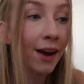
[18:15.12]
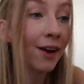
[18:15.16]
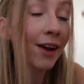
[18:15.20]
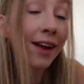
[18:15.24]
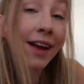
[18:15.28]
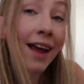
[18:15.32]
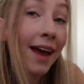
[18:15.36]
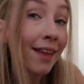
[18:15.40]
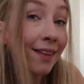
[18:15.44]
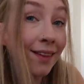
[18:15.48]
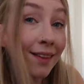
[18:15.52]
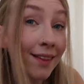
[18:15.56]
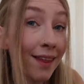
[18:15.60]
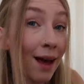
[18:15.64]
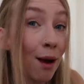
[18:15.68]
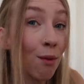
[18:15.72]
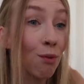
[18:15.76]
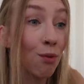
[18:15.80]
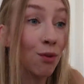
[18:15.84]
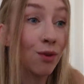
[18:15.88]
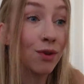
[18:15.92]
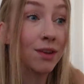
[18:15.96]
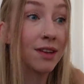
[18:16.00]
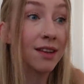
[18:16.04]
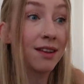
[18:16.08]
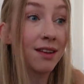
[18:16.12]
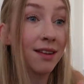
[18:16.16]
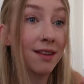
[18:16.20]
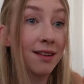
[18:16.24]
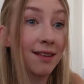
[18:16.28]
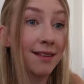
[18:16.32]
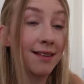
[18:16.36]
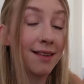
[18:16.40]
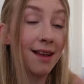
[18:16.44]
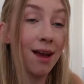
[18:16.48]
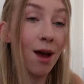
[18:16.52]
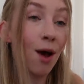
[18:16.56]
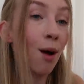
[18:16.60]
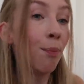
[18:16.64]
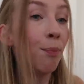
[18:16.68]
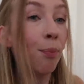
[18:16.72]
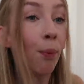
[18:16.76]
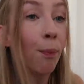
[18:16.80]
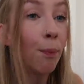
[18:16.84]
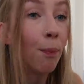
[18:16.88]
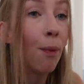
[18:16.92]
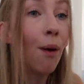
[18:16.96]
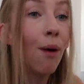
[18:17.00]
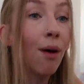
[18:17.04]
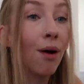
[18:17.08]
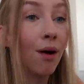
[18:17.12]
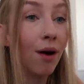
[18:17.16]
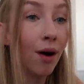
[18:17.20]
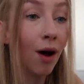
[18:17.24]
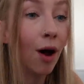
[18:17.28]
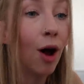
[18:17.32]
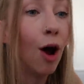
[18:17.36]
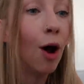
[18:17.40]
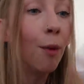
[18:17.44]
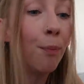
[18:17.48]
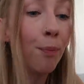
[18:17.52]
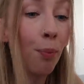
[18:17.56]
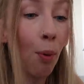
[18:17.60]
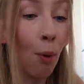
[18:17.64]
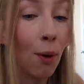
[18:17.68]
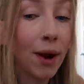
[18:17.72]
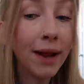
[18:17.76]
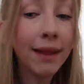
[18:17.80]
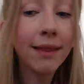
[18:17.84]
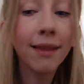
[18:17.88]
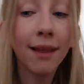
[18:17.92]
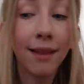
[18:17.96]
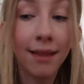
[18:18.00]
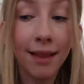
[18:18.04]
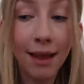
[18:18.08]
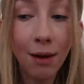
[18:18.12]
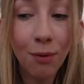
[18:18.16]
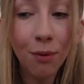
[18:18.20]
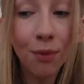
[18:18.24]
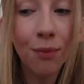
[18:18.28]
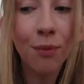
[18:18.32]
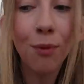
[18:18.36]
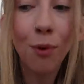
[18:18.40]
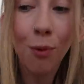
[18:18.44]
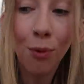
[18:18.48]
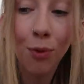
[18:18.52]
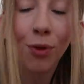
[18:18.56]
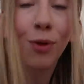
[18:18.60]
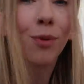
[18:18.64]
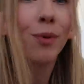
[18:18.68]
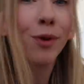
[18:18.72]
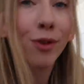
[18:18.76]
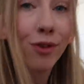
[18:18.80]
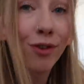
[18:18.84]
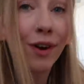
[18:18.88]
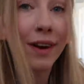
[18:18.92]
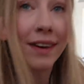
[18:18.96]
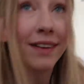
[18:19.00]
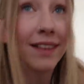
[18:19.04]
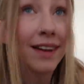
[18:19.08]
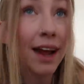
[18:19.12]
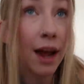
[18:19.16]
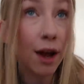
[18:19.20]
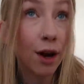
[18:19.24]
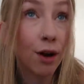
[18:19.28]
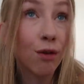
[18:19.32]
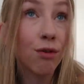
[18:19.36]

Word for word: and i get that that was a a point that the author was trying to get